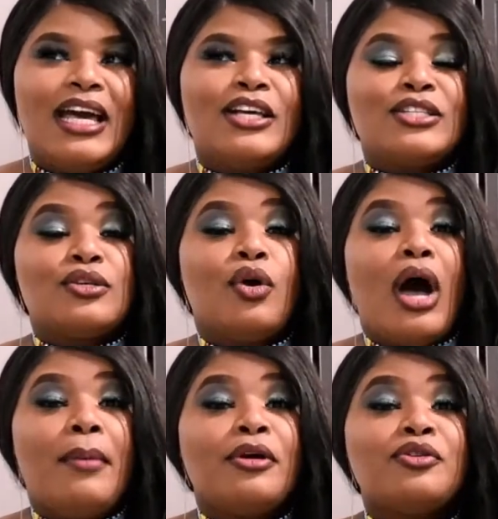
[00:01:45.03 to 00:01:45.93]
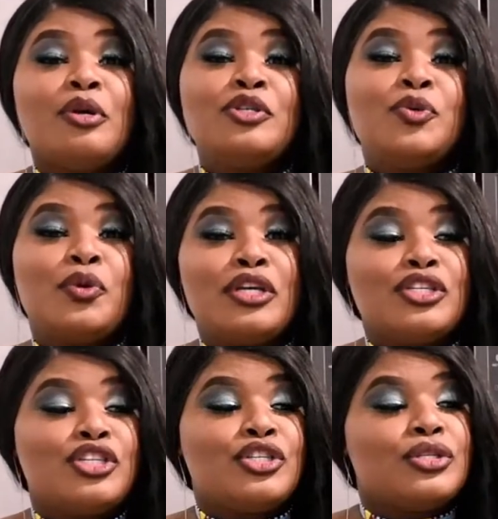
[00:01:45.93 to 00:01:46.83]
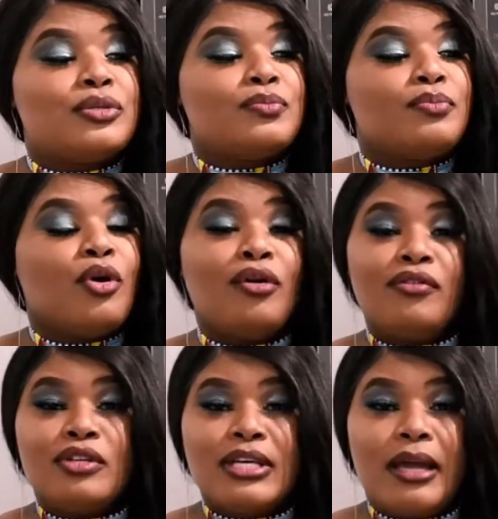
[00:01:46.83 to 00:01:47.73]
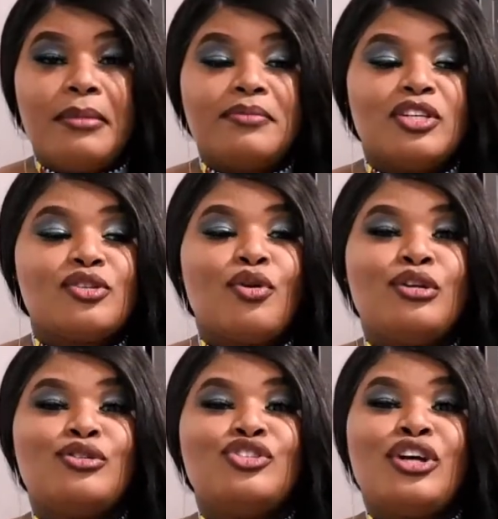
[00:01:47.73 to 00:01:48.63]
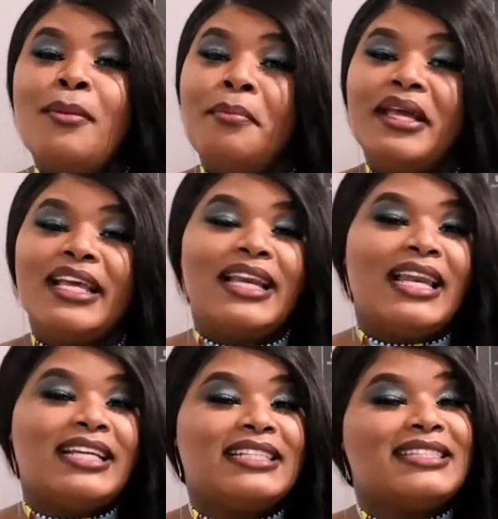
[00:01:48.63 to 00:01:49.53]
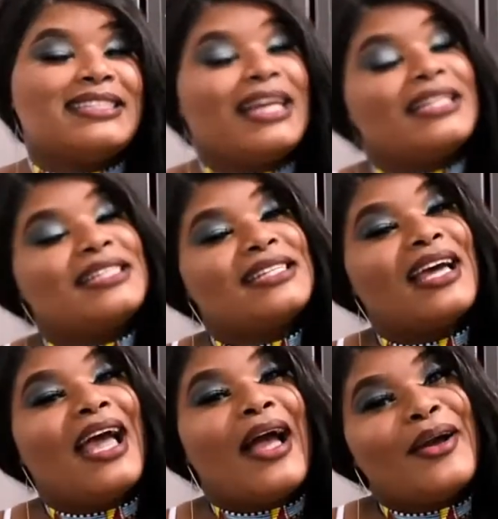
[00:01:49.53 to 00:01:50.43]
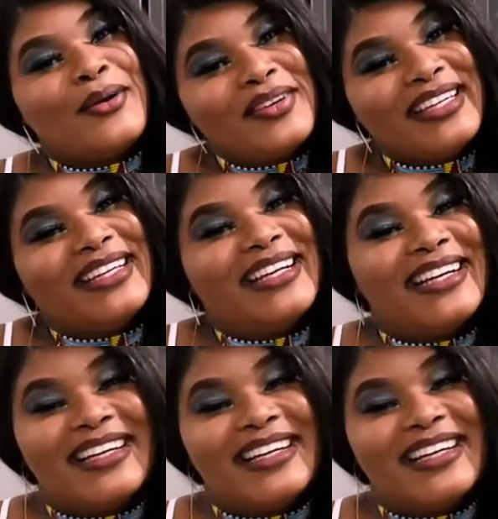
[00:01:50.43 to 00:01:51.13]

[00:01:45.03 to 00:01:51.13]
So I'm not going to waste more of the time. I'm just going to jump in and let us start cooking.